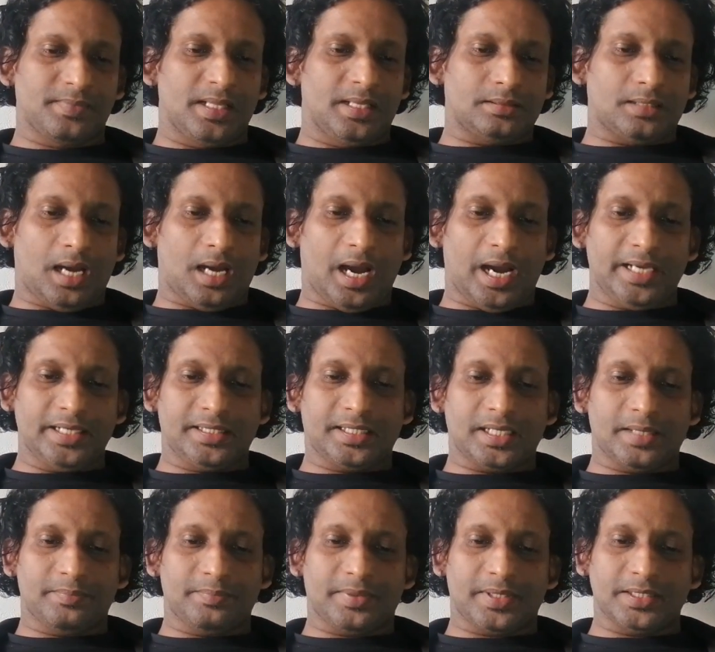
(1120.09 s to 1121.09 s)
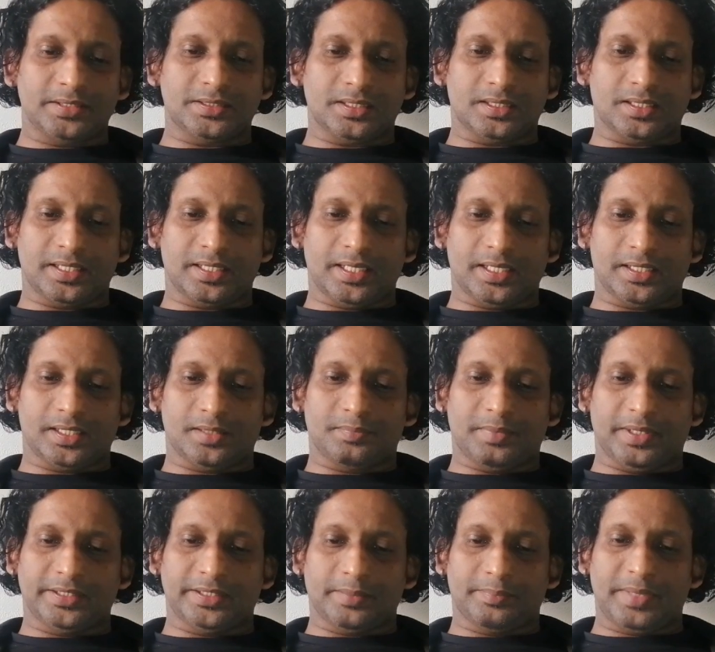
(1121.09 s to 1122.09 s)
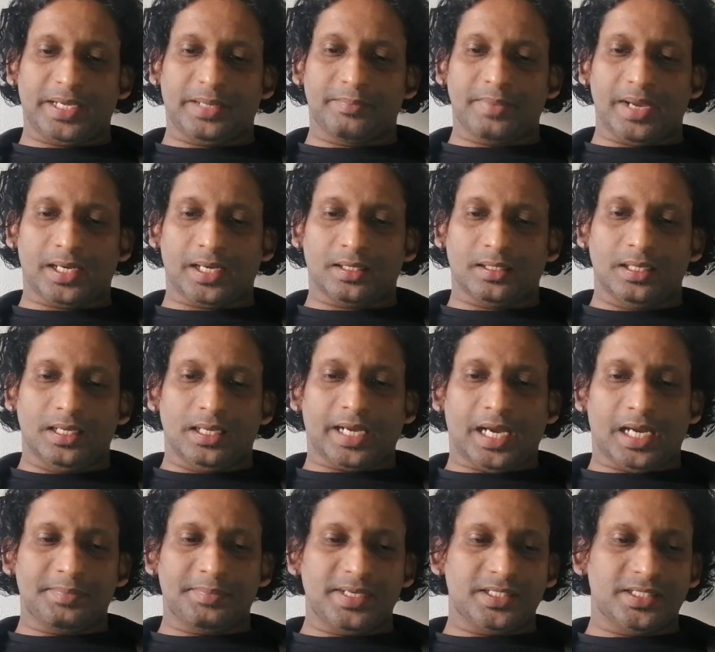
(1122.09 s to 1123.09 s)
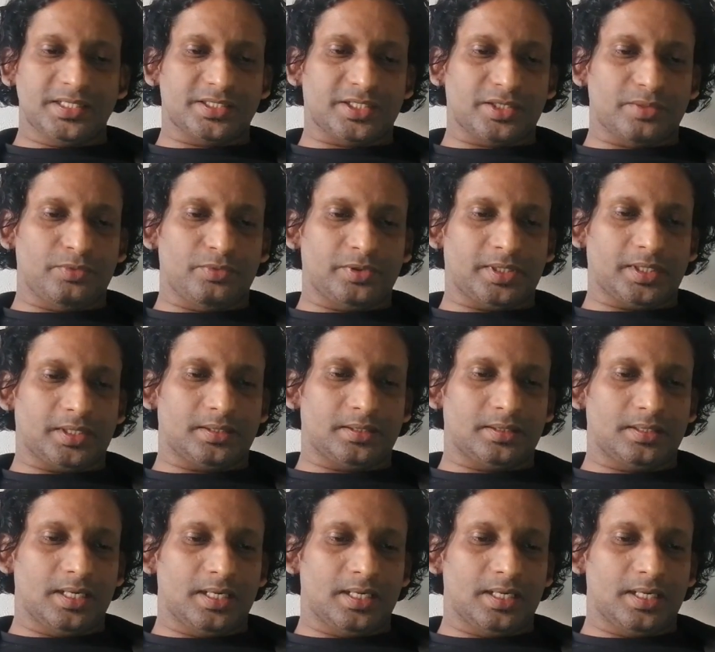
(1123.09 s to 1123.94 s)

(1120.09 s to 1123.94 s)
the high temperature created by the Big Bang can be distributed